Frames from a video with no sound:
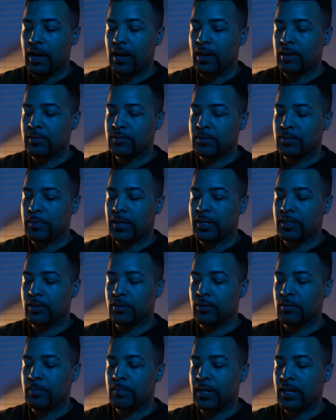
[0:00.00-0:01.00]
I was about to go
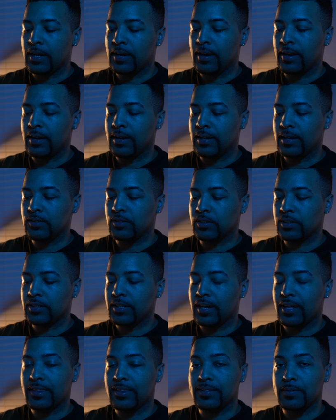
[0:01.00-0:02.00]
to bed and I just
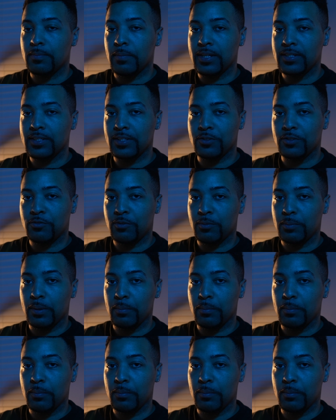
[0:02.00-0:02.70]
got this message from a